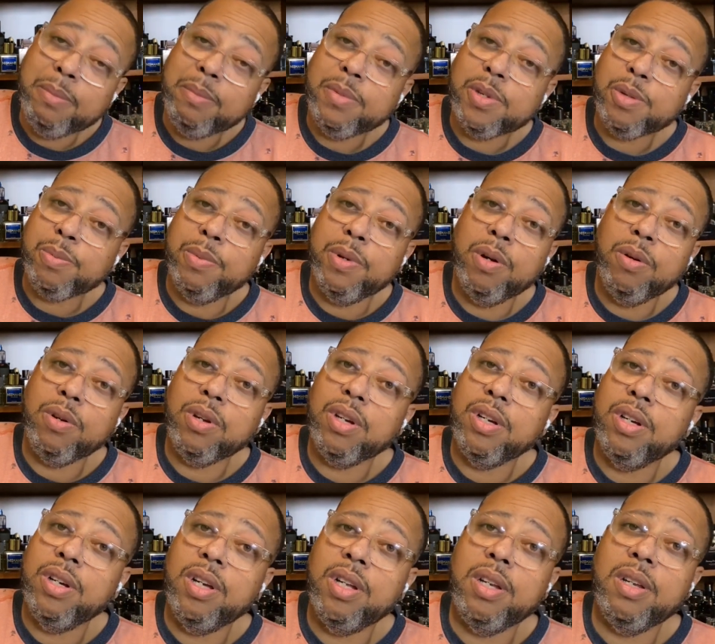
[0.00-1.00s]
smell
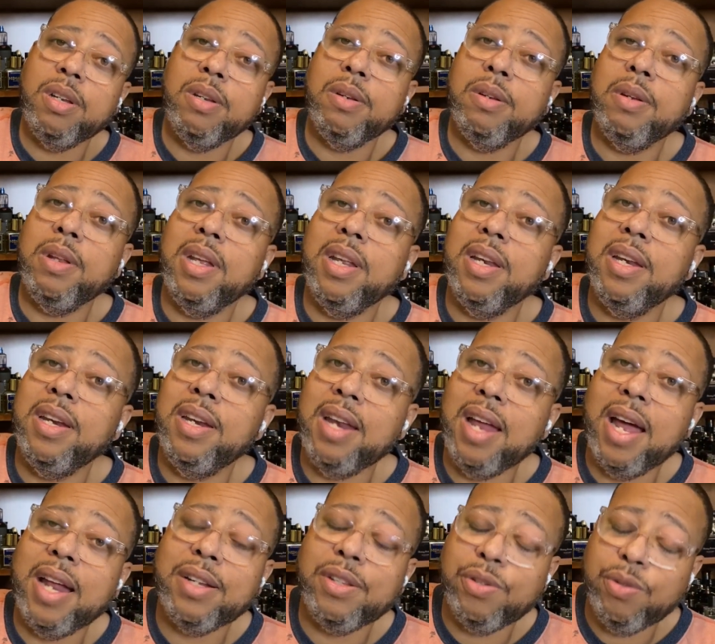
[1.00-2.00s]
good,
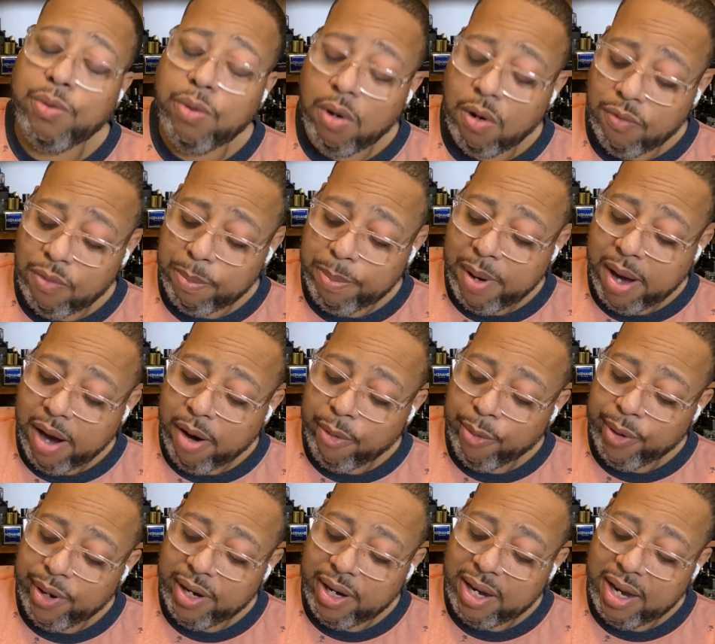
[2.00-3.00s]
not too
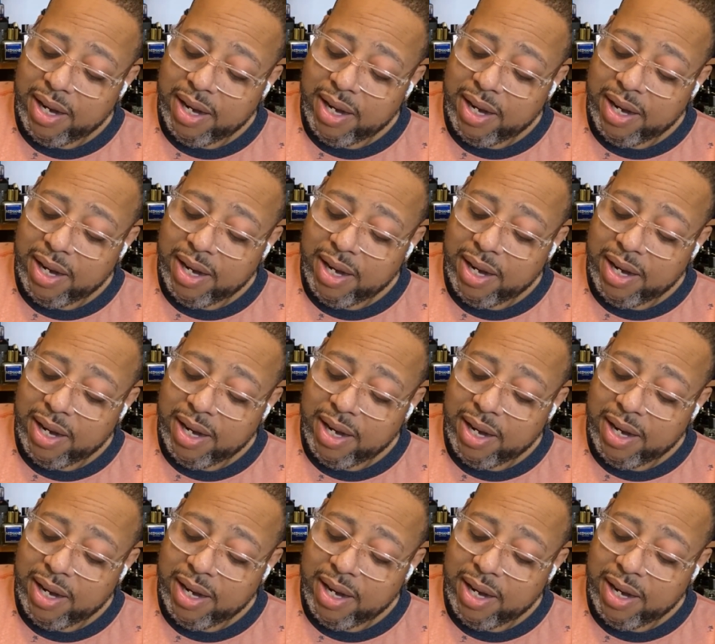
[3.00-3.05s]
overpowering.